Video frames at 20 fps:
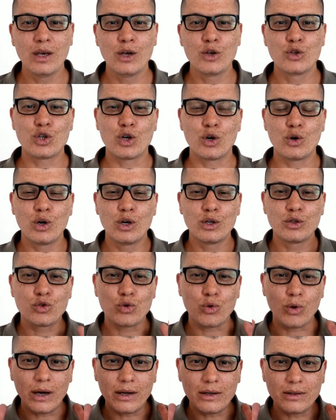So
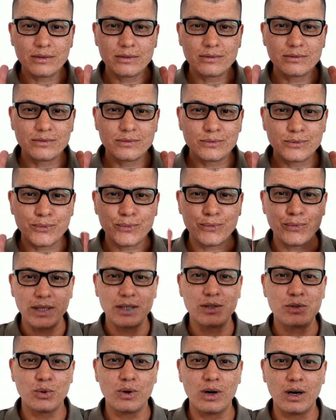try and
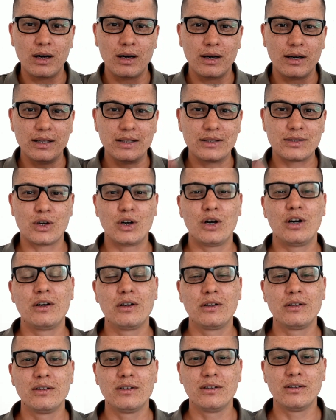fix your eyes
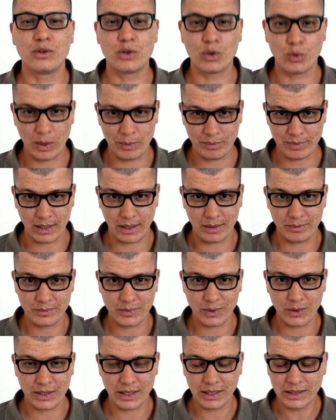on the webcam,
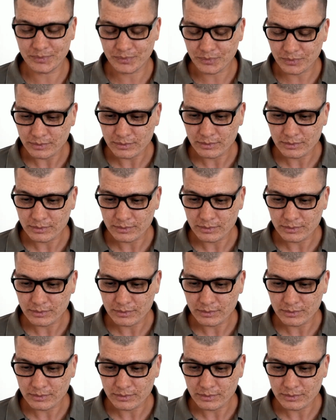okay?